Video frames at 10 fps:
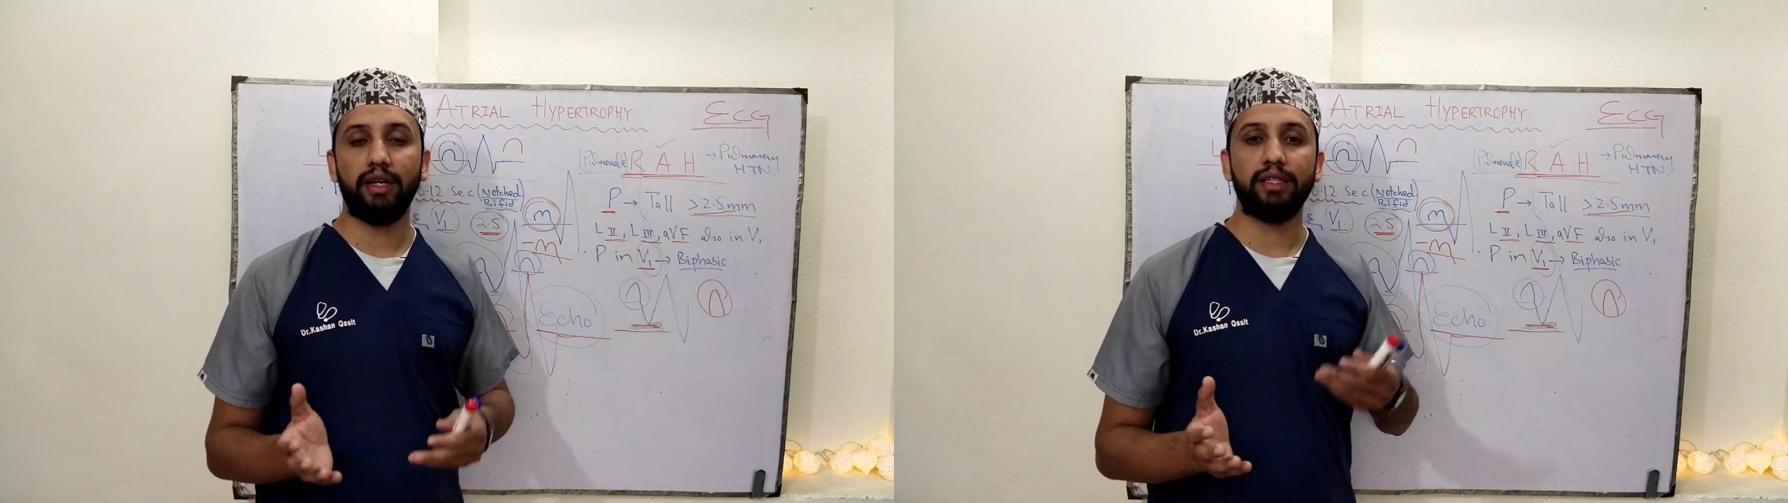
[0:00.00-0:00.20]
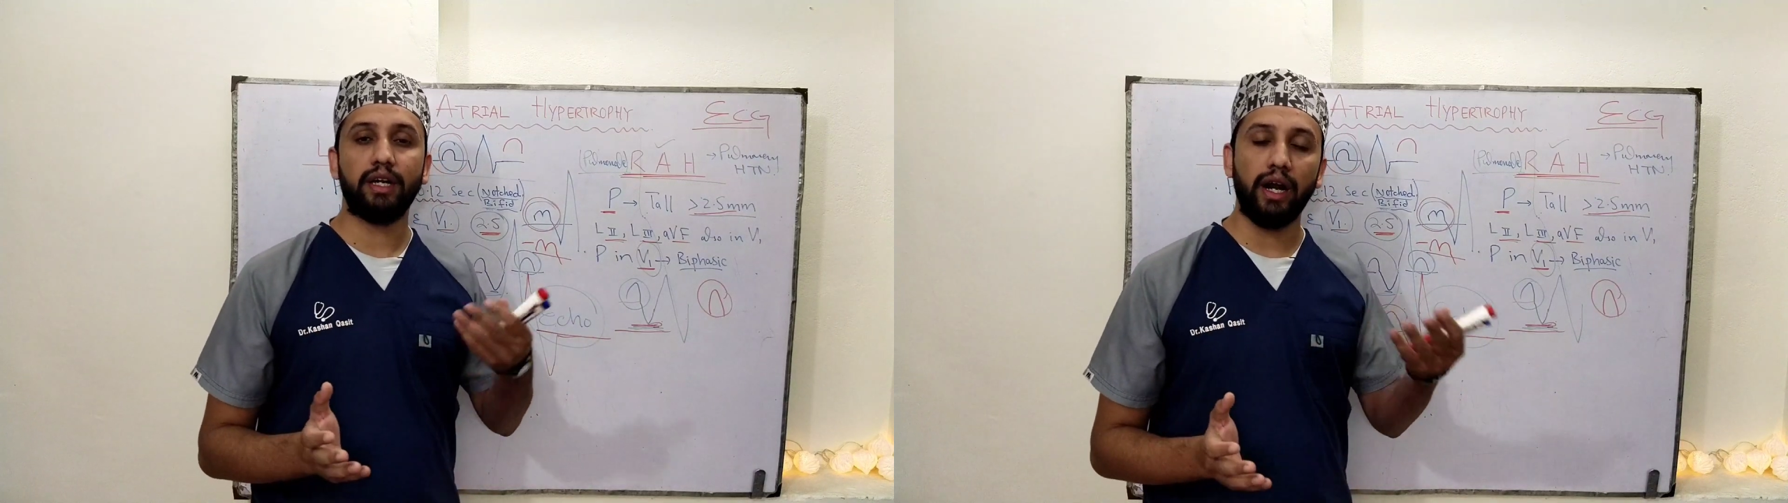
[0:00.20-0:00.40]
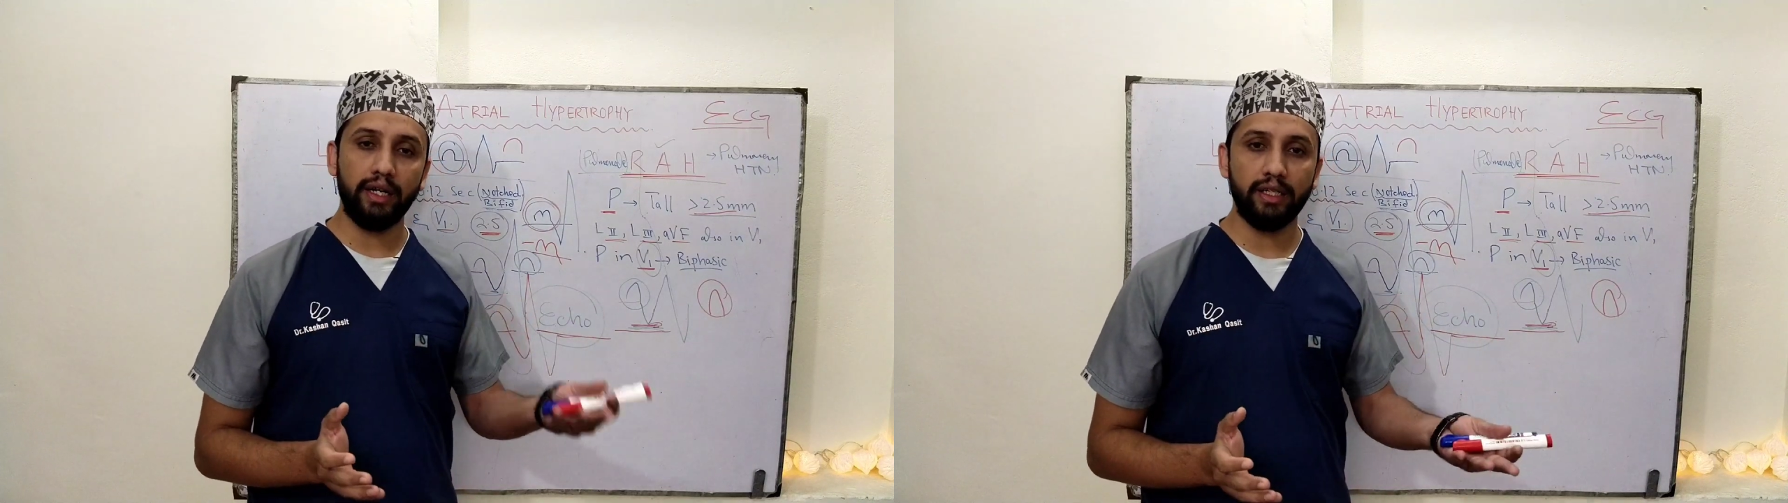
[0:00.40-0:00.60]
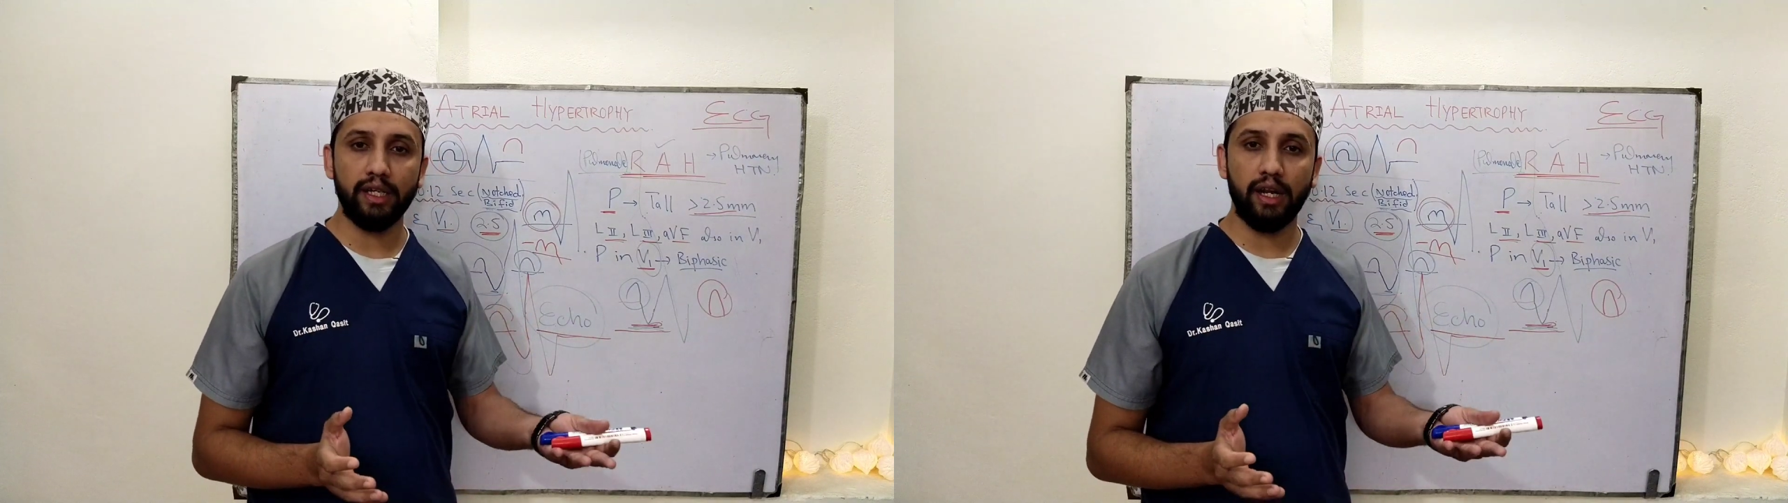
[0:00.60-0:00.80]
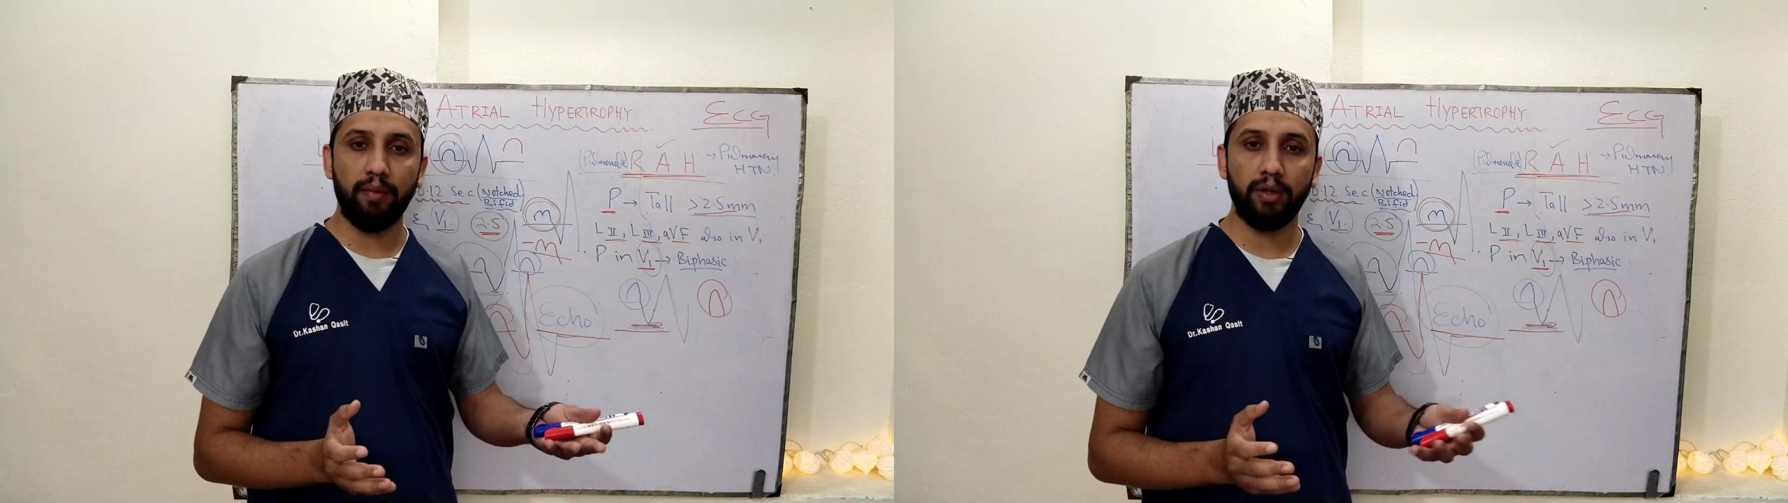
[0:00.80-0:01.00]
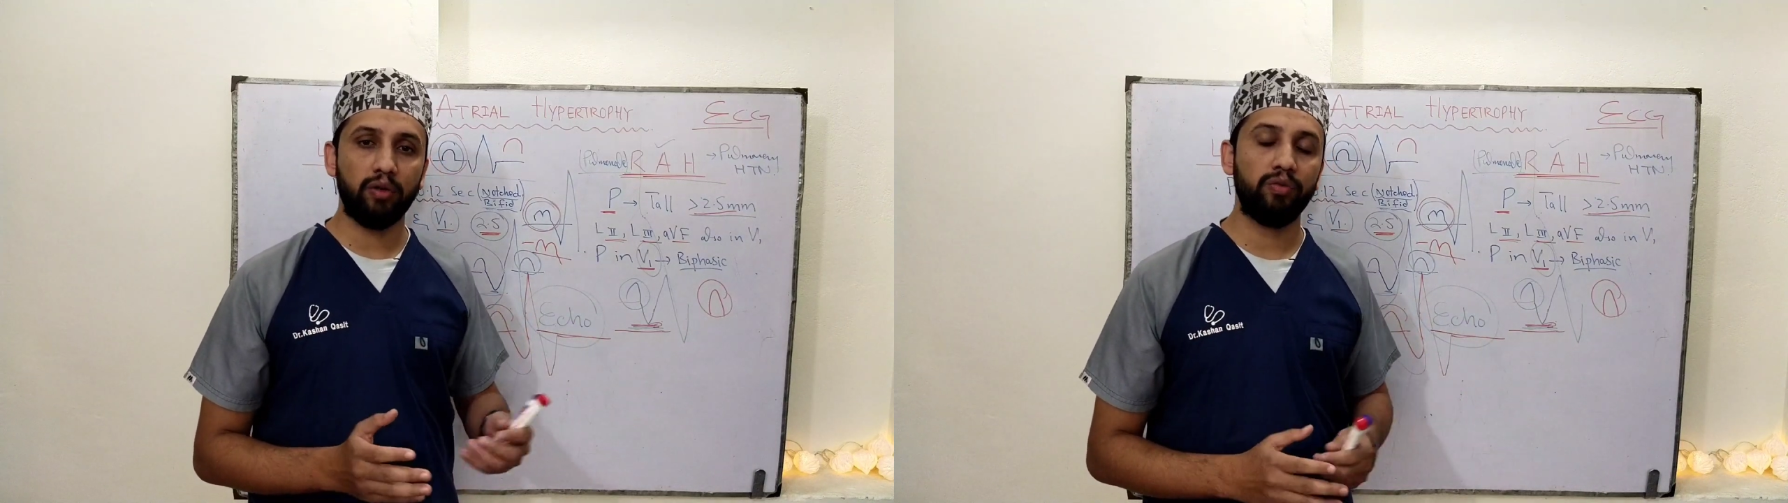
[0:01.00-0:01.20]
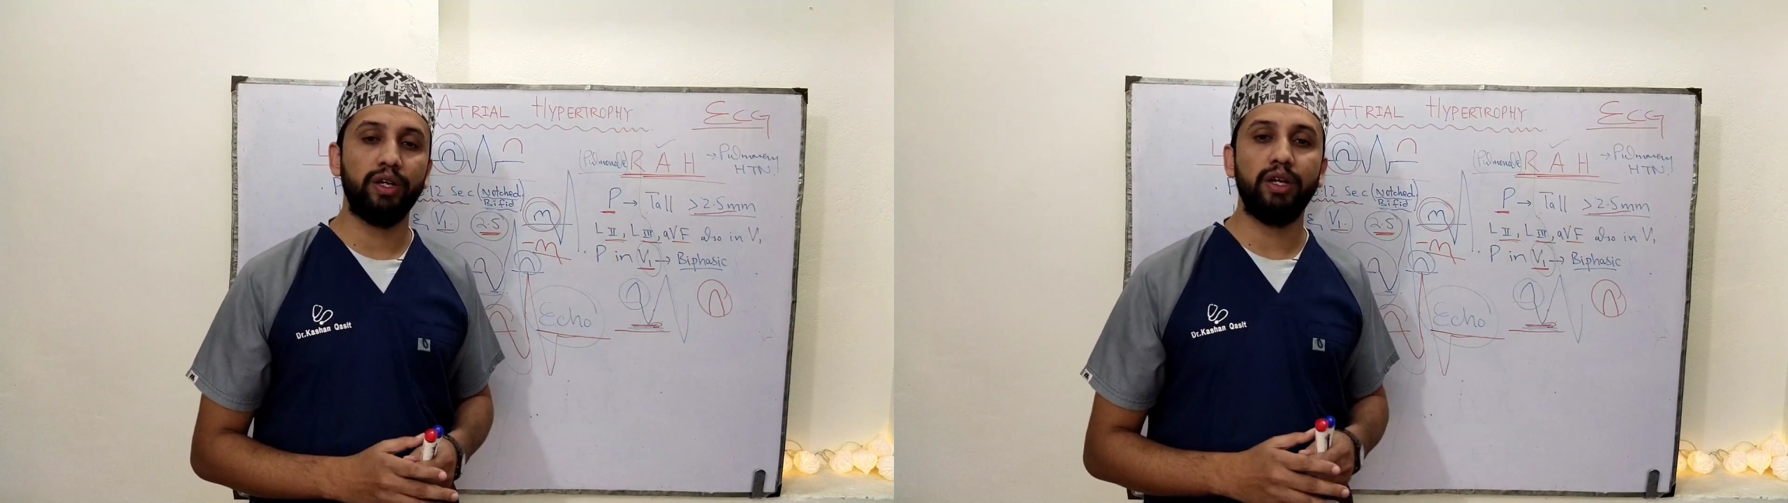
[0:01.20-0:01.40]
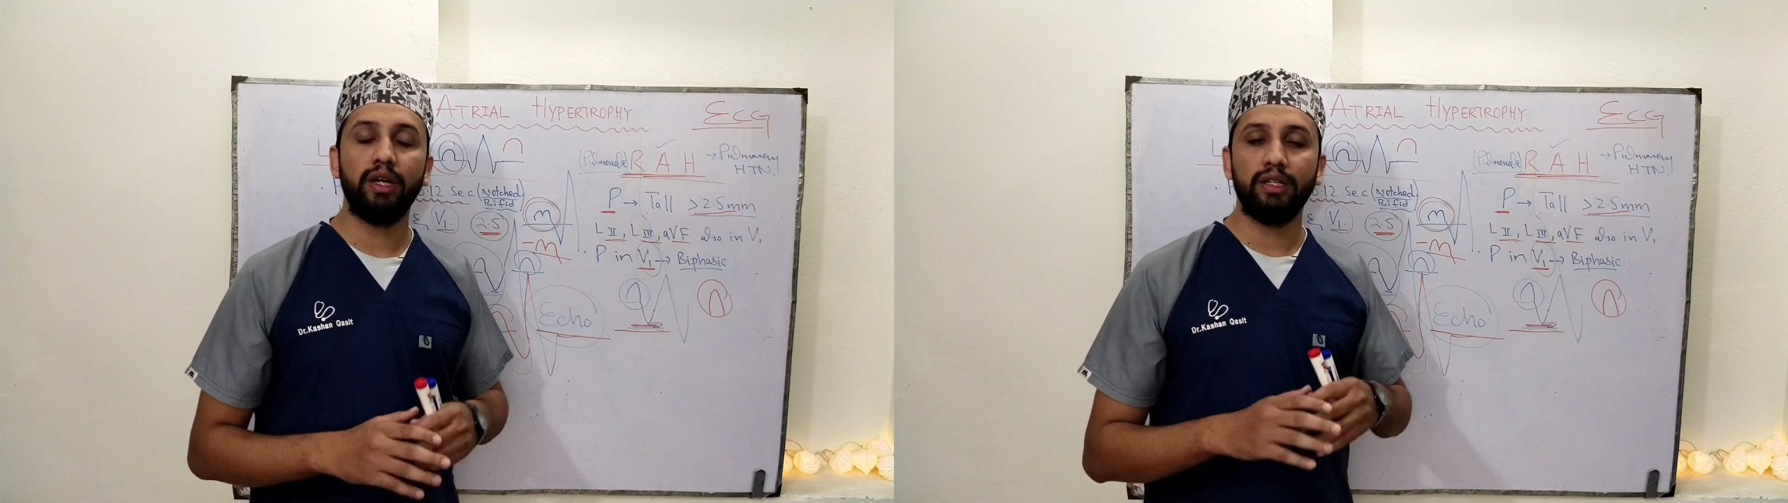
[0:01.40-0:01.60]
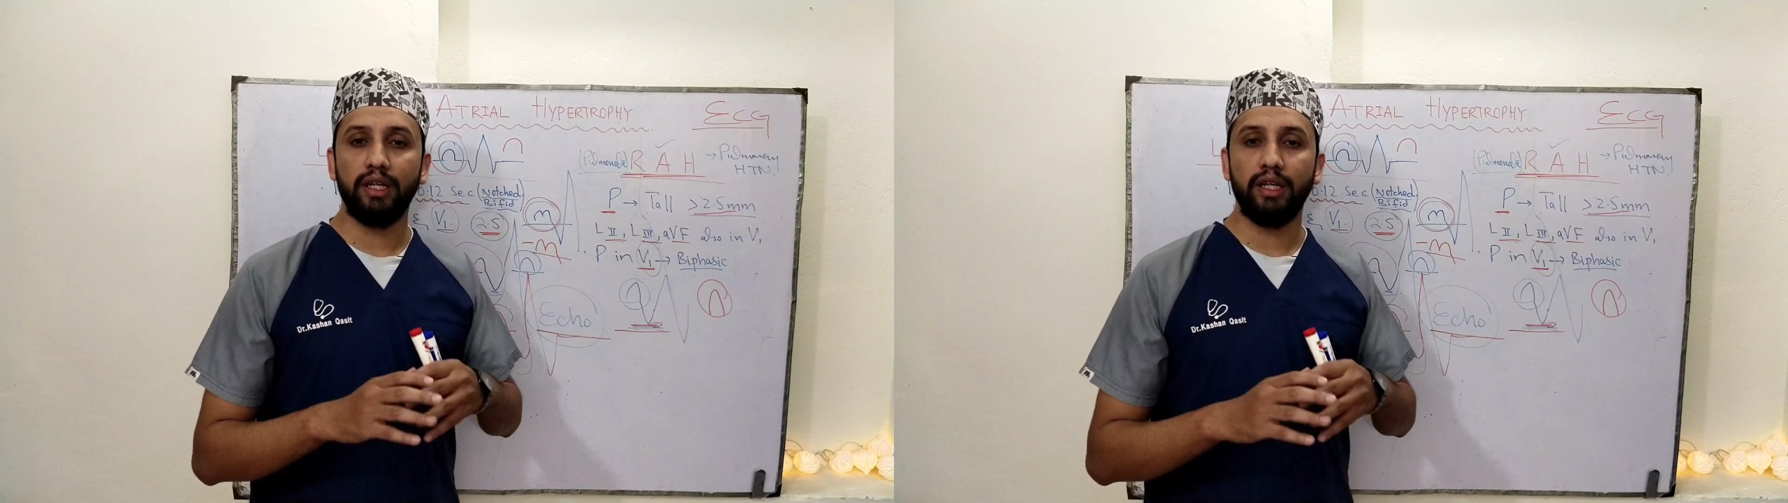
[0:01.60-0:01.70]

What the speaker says: and the right atrial hypertrophy.